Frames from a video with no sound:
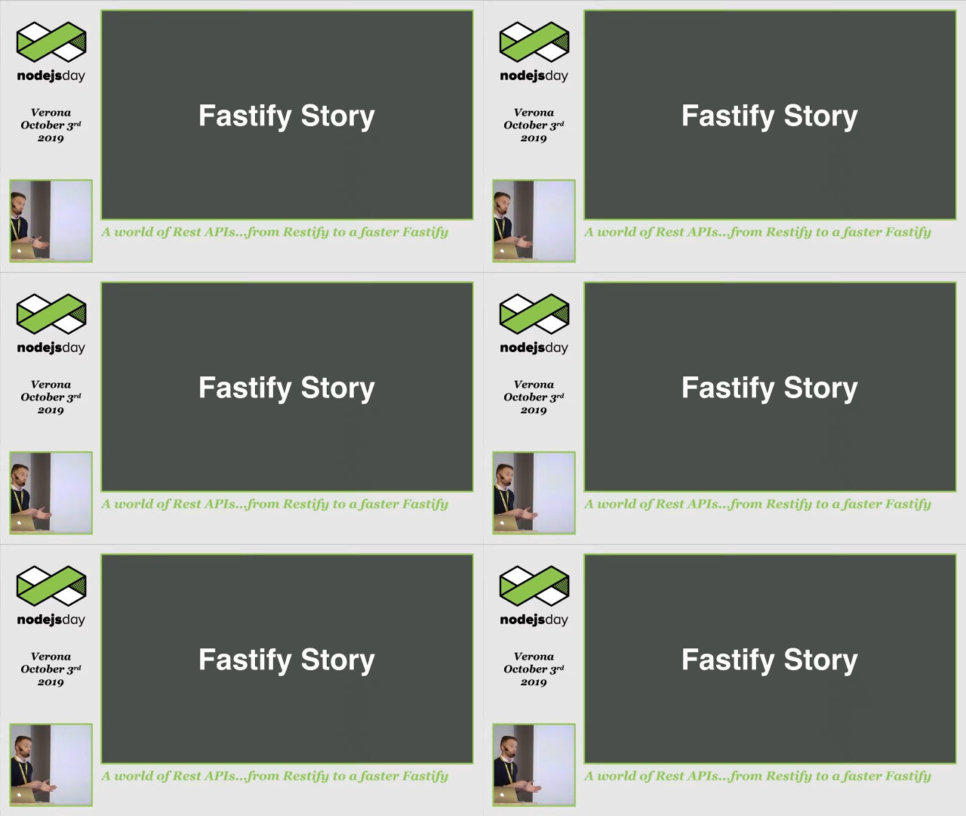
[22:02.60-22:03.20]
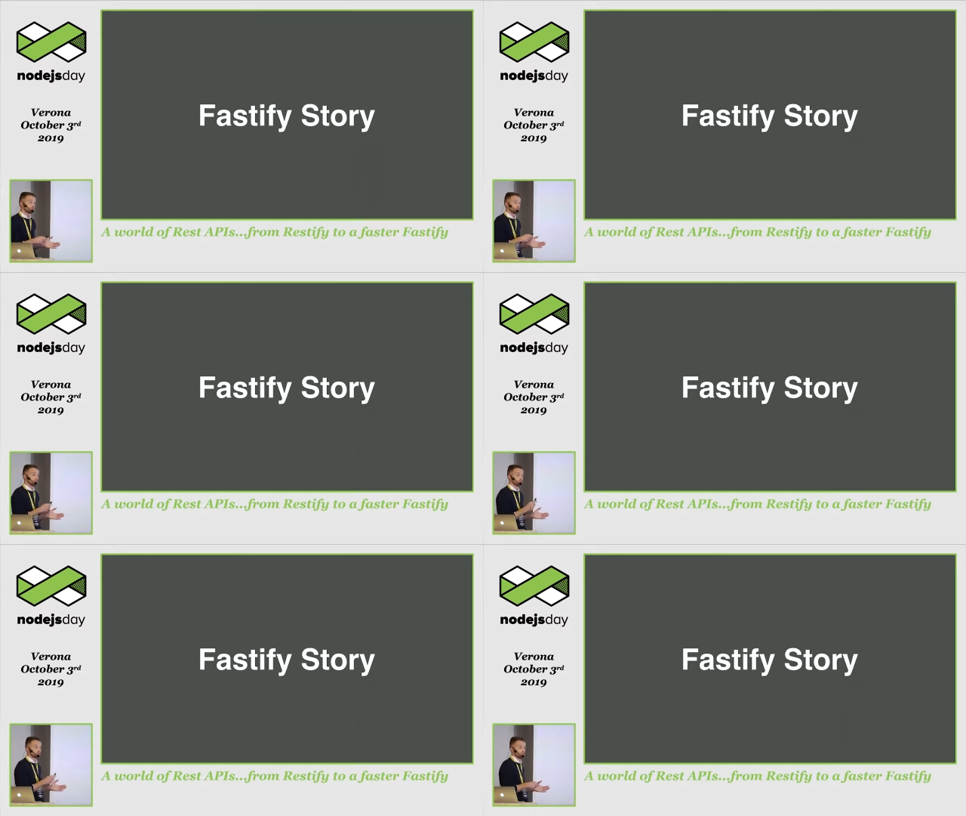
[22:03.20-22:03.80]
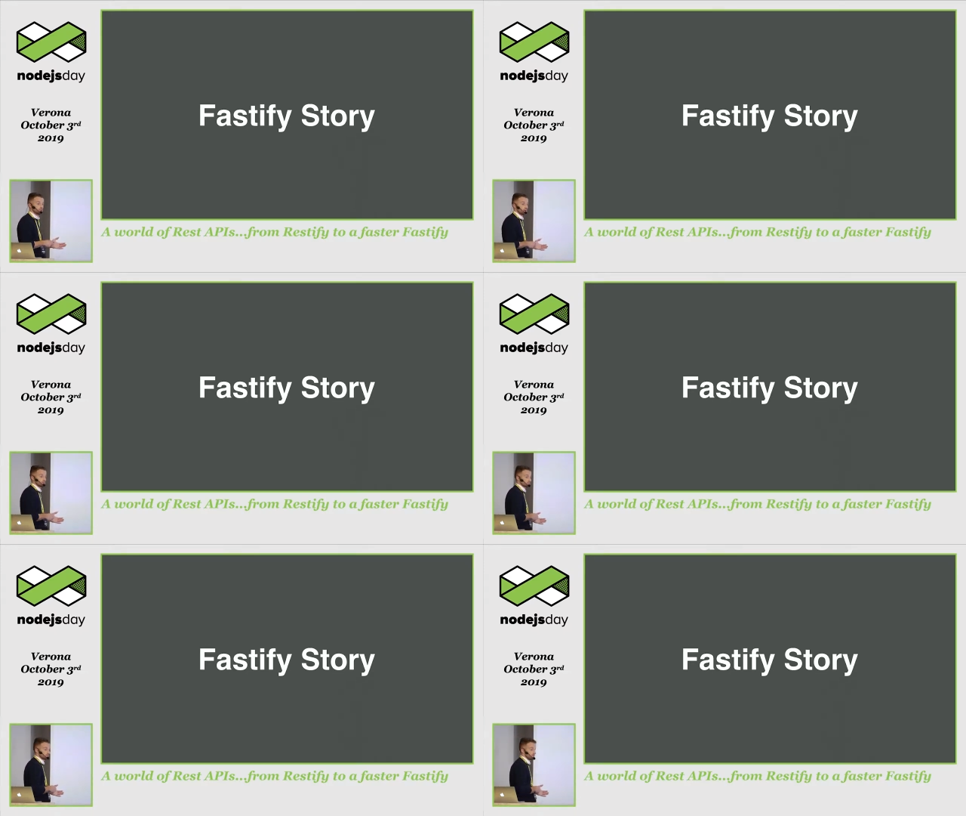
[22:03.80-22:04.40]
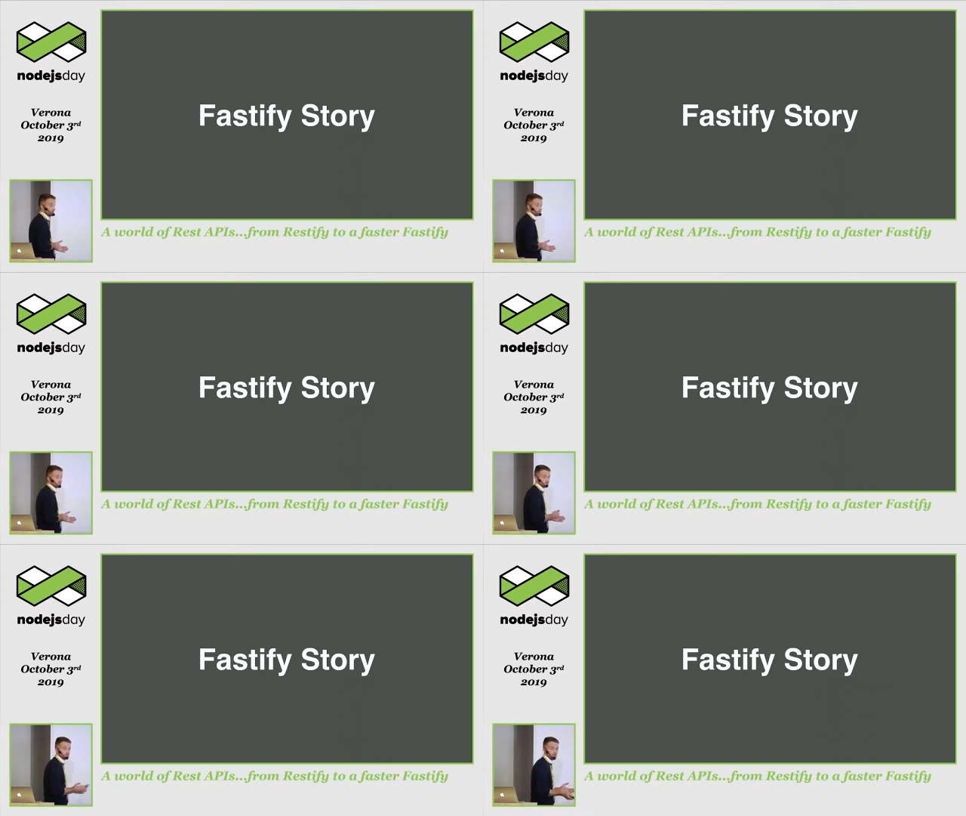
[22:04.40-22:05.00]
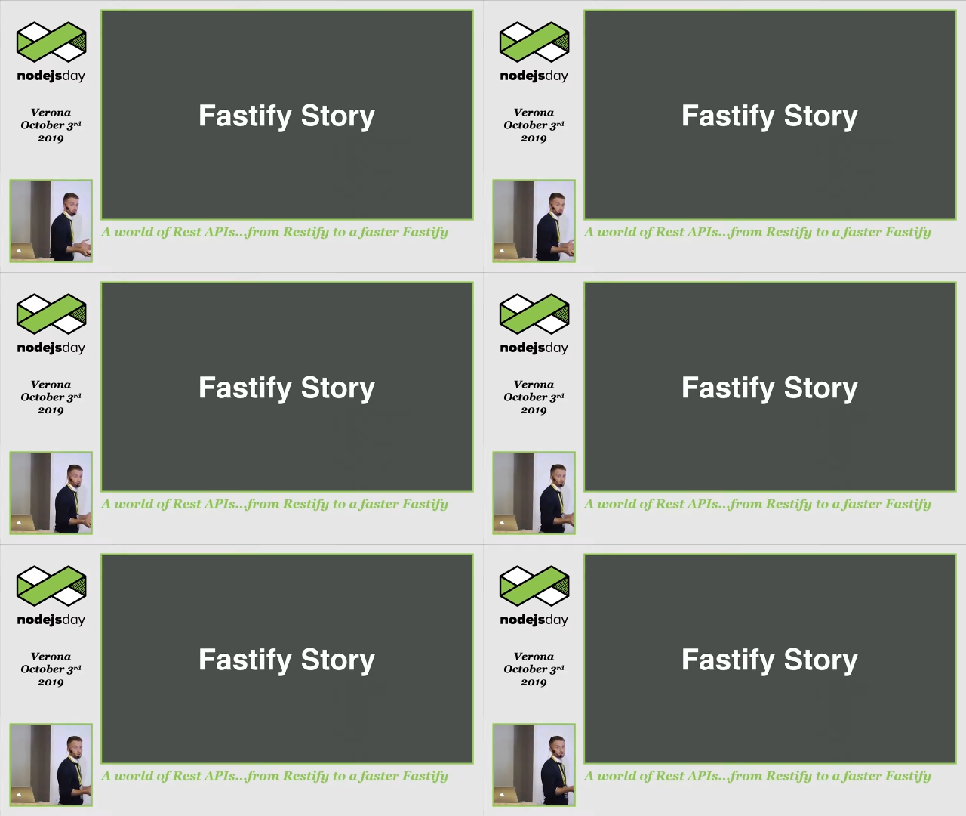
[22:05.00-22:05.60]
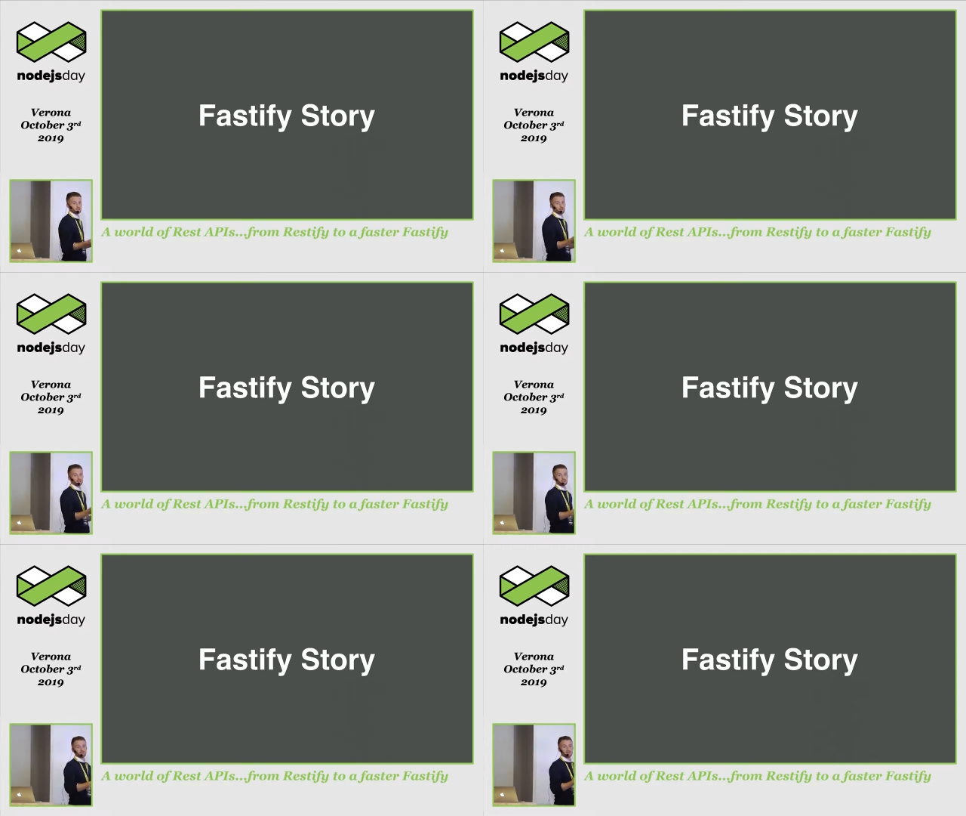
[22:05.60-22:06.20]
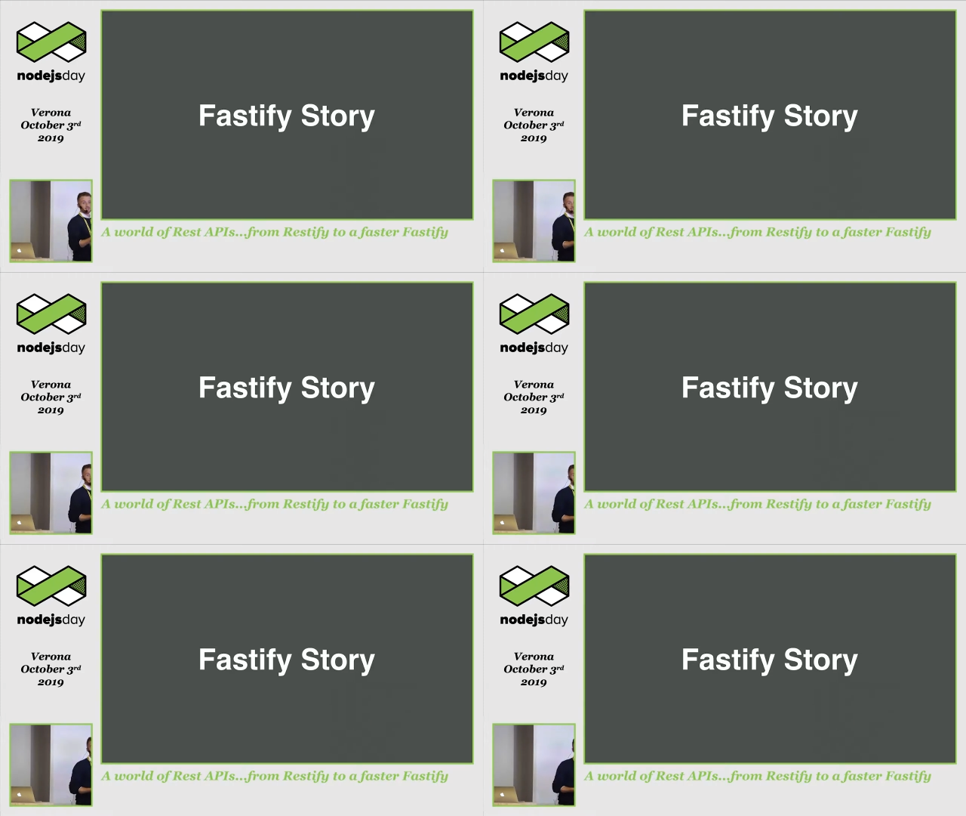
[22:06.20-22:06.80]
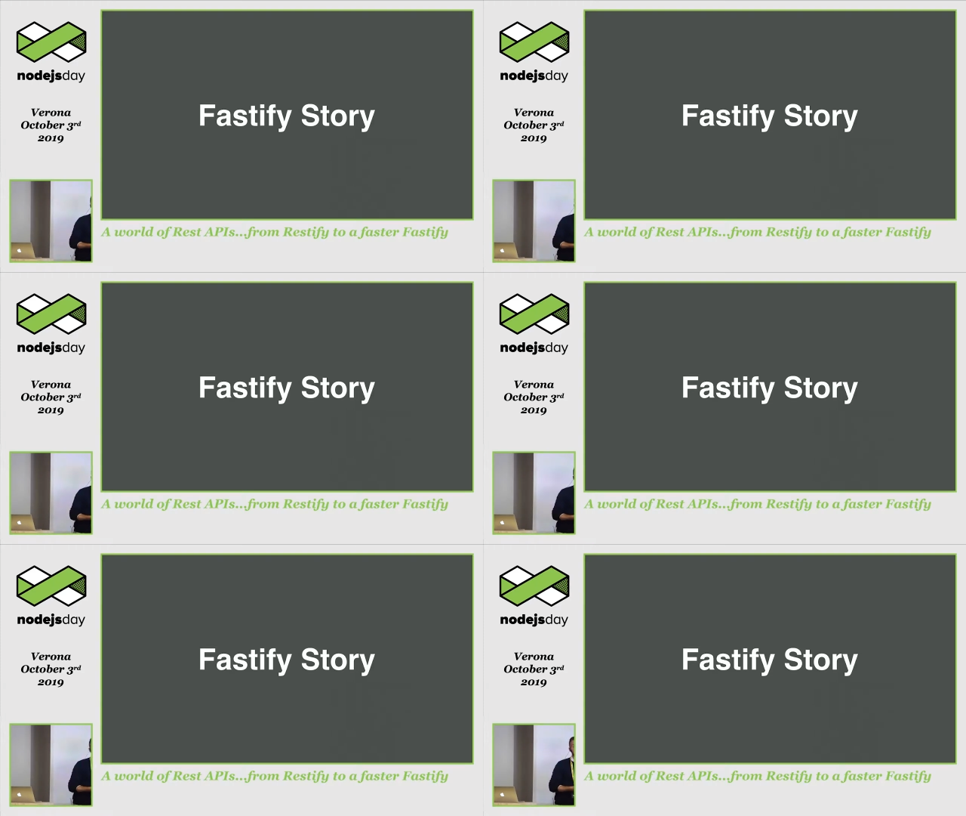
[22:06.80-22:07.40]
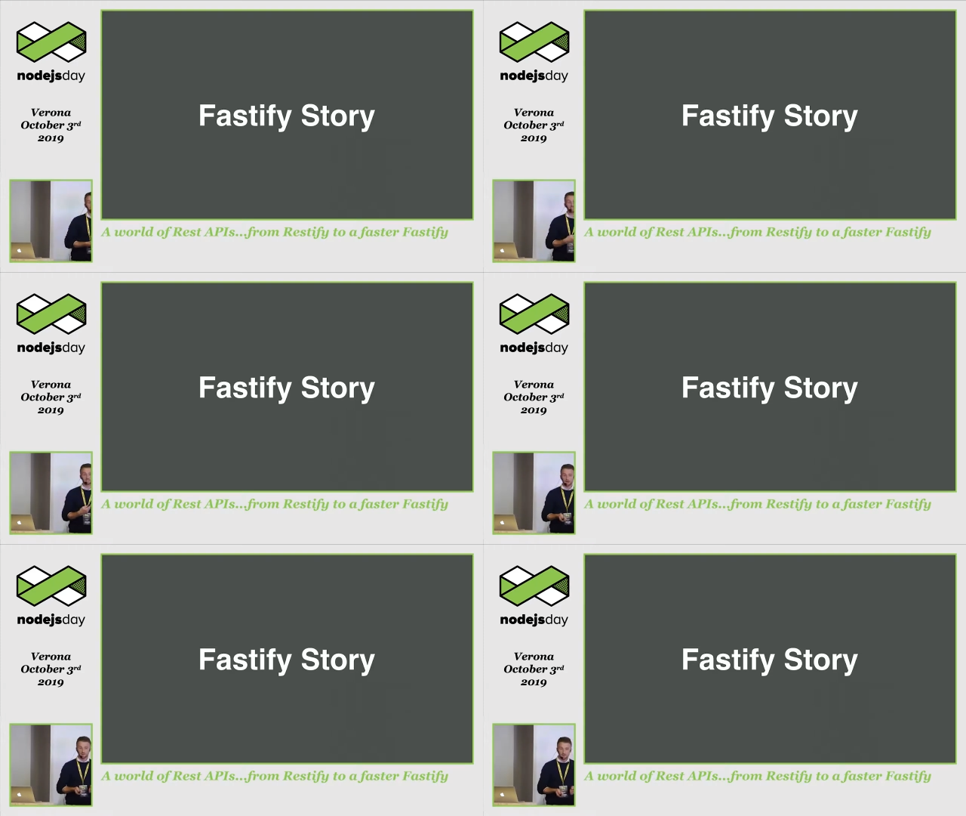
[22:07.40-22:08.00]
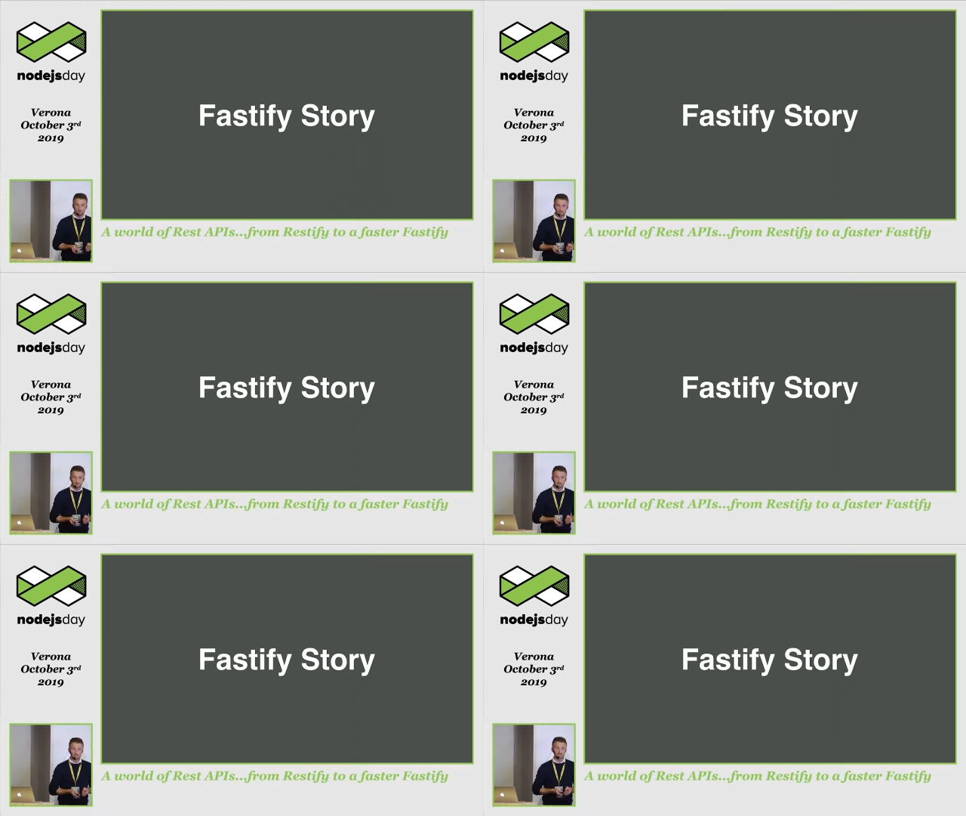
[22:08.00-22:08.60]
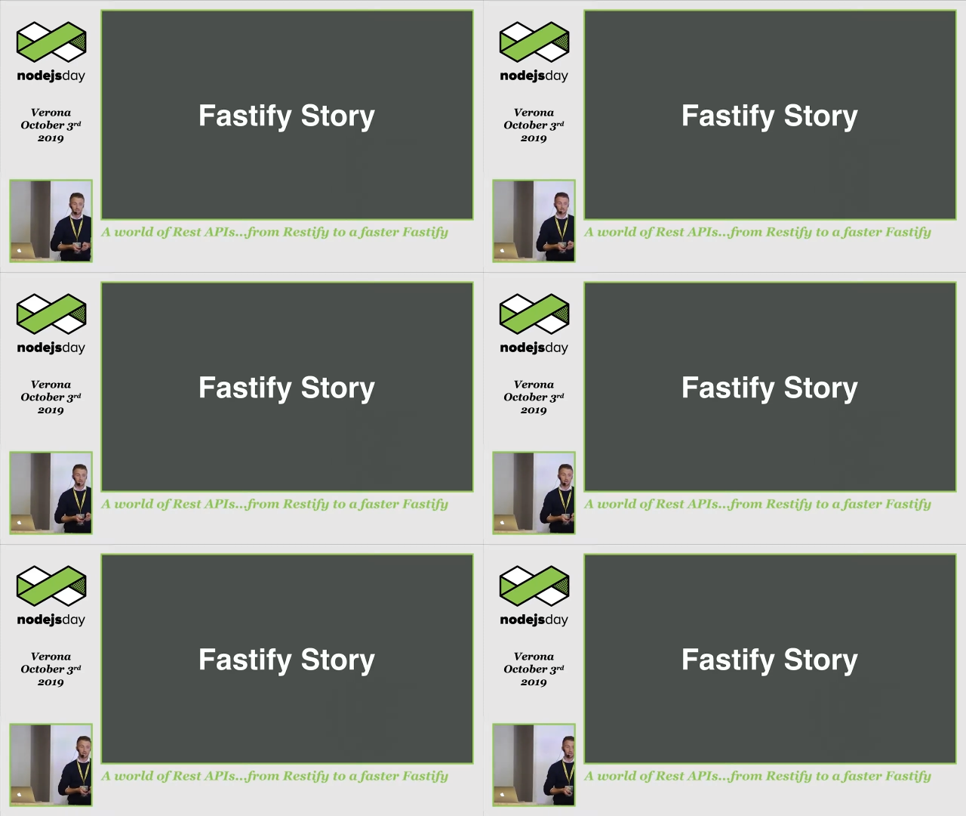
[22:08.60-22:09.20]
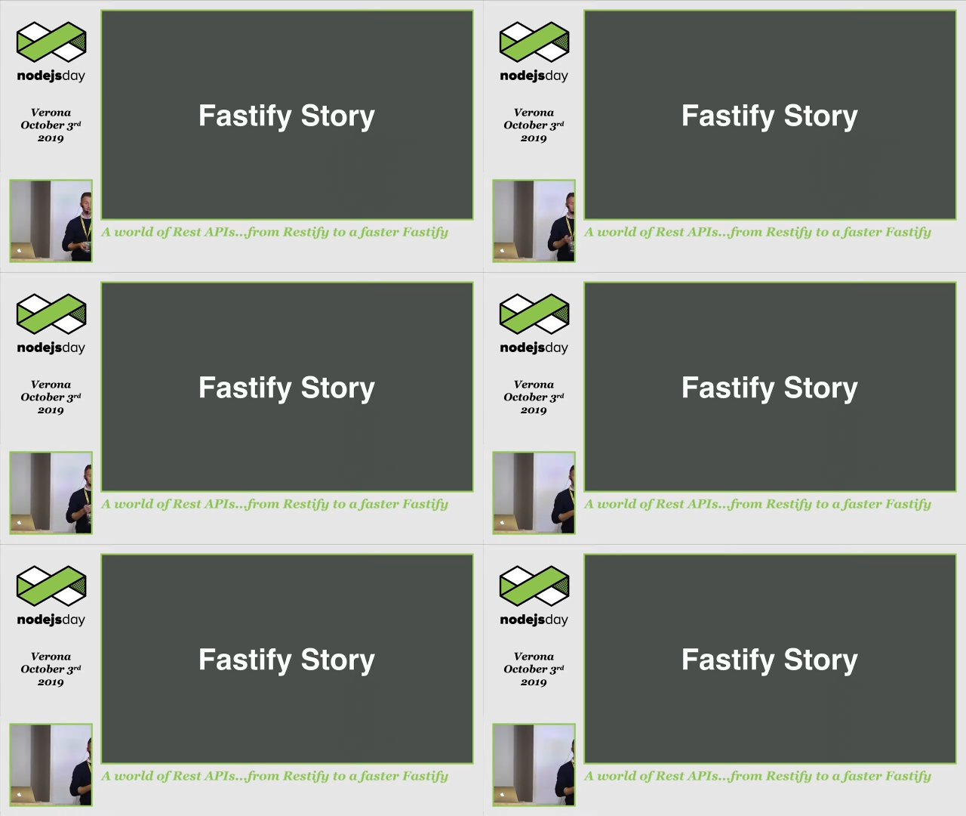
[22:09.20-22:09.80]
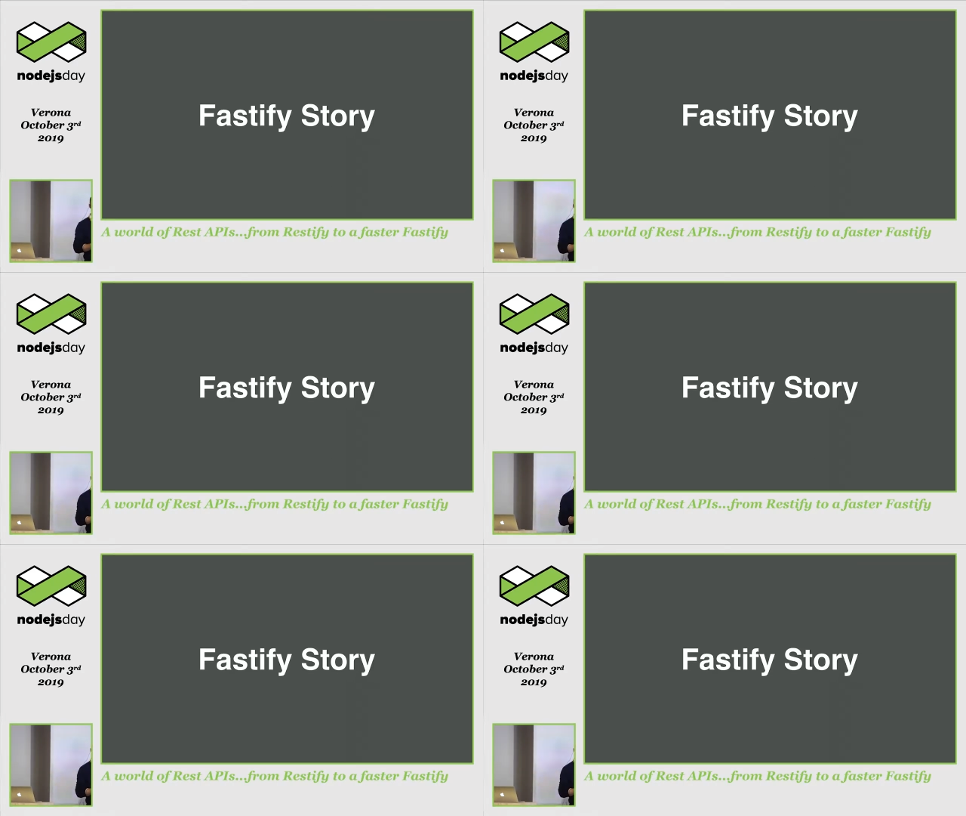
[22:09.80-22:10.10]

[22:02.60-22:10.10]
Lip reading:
(no speaker visible)